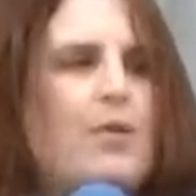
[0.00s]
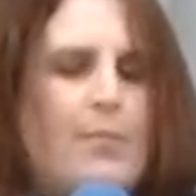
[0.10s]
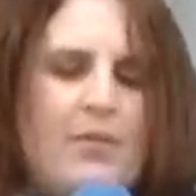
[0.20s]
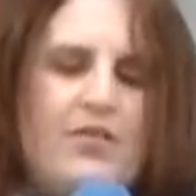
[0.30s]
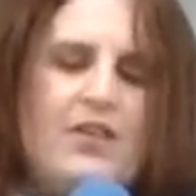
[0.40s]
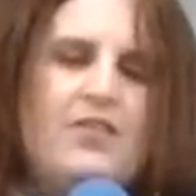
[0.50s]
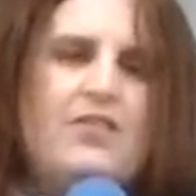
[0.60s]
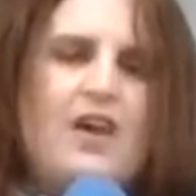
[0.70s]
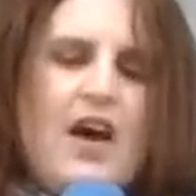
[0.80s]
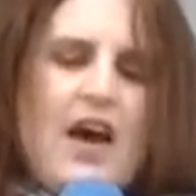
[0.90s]

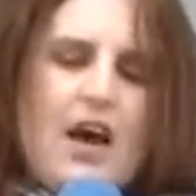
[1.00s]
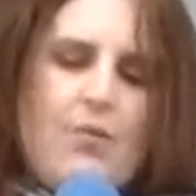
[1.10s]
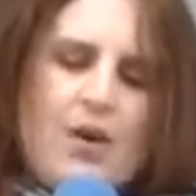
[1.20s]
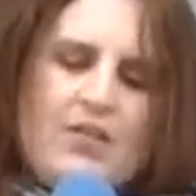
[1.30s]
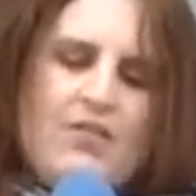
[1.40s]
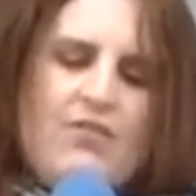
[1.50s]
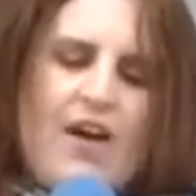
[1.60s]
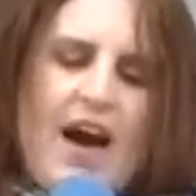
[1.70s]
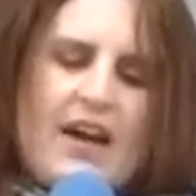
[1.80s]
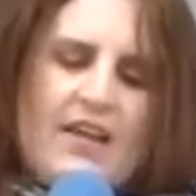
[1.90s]
purposes. It was in
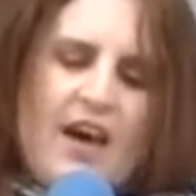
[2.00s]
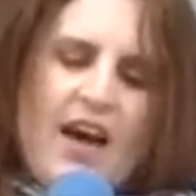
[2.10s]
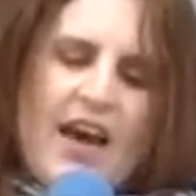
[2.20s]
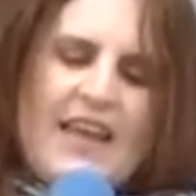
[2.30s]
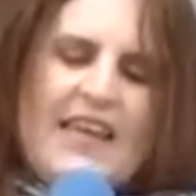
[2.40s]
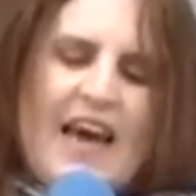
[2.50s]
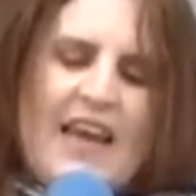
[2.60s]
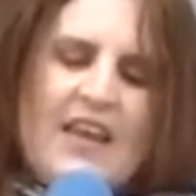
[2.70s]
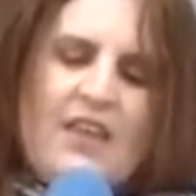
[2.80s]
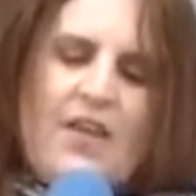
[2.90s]
fact
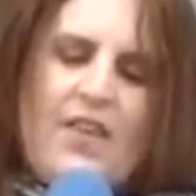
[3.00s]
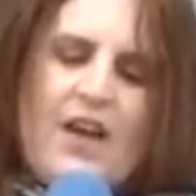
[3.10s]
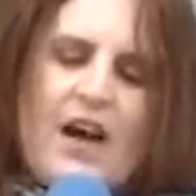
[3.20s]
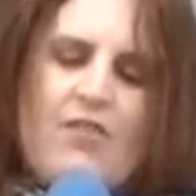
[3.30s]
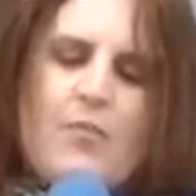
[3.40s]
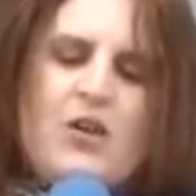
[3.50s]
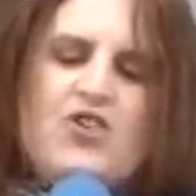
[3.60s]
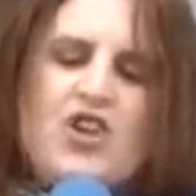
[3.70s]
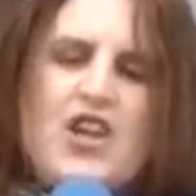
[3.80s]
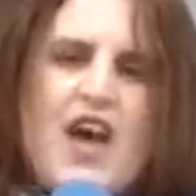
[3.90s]
intended that the government
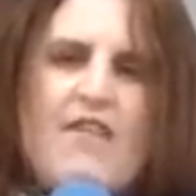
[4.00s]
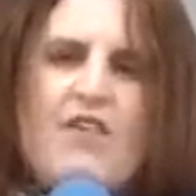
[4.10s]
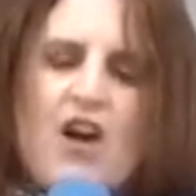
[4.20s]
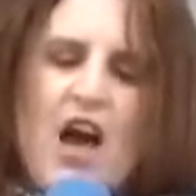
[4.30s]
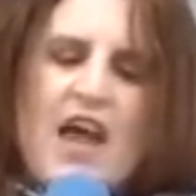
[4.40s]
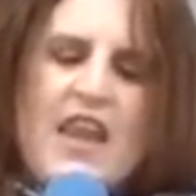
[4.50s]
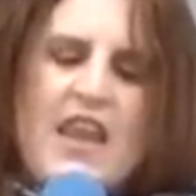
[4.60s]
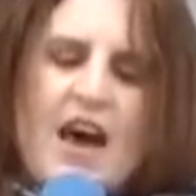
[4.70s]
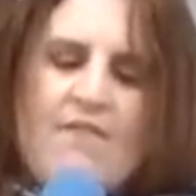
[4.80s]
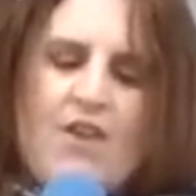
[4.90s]
should
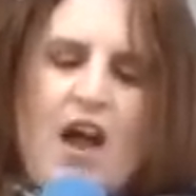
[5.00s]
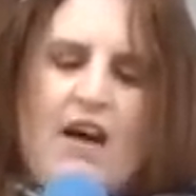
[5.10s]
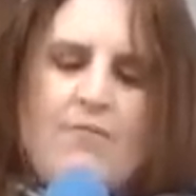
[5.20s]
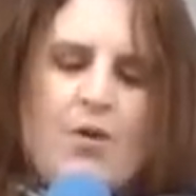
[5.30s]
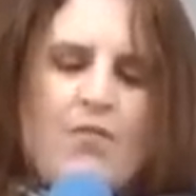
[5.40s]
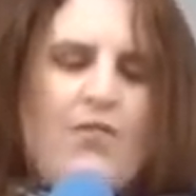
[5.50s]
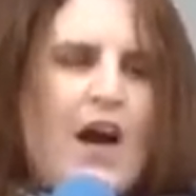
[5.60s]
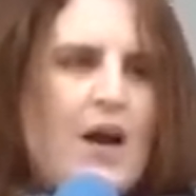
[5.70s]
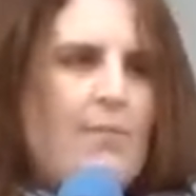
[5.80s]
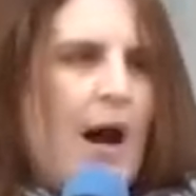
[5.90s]
never have more
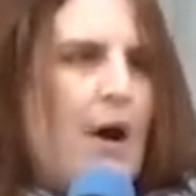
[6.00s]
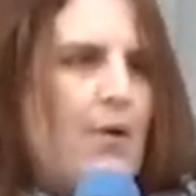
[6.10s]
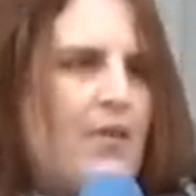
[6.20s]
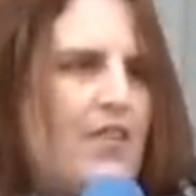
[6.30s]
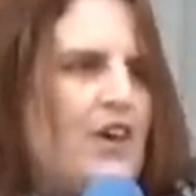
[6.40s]
firepower than